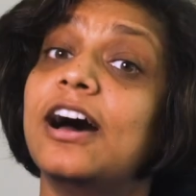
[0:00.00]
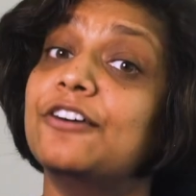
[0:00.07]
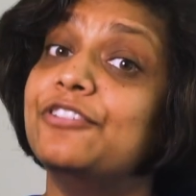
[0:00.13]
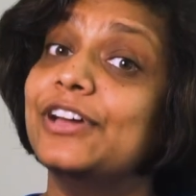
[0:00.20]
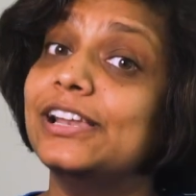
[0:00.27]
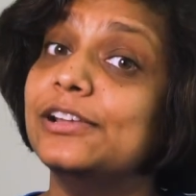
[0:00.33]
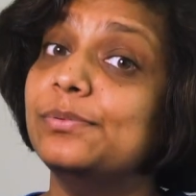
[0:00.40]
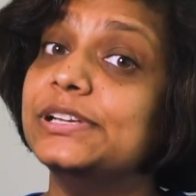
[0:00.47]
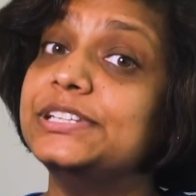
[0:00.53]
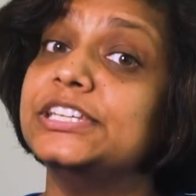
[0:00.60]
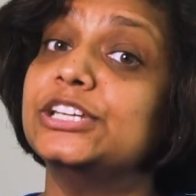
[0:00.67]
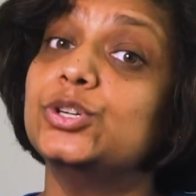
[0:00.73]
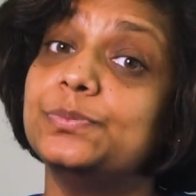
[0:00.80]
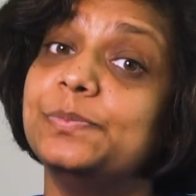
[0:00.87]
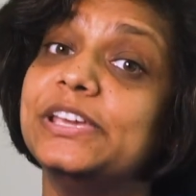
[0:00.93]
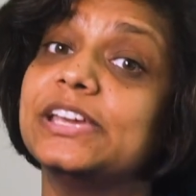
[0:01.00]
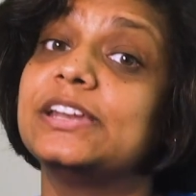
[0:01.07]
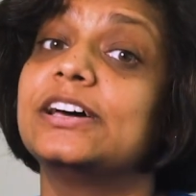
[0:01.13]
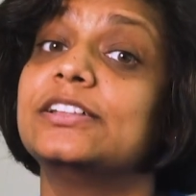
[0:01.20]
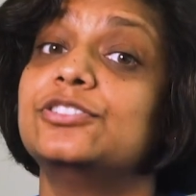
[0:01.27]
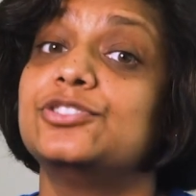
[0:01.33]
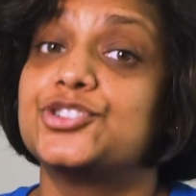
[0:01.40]
Availability could be
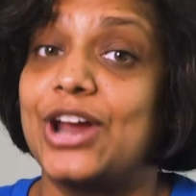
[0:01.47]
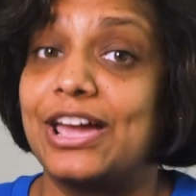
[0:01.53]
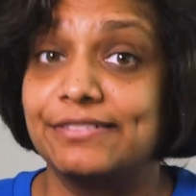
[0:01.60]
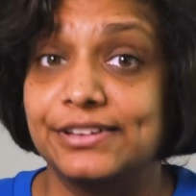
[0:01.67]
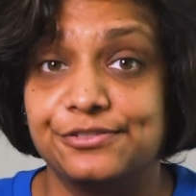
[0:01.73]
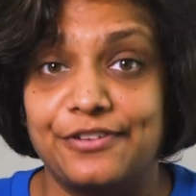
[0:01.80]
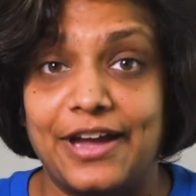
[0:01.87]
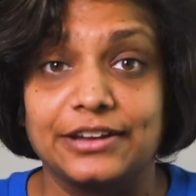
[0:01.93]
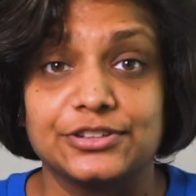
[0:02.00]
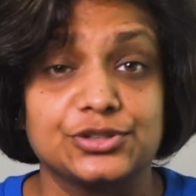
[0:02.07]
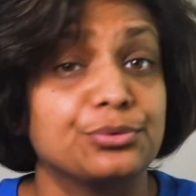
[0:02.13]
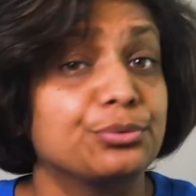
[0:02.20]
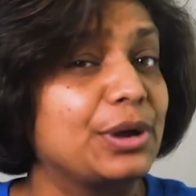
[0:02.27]
another driving factor.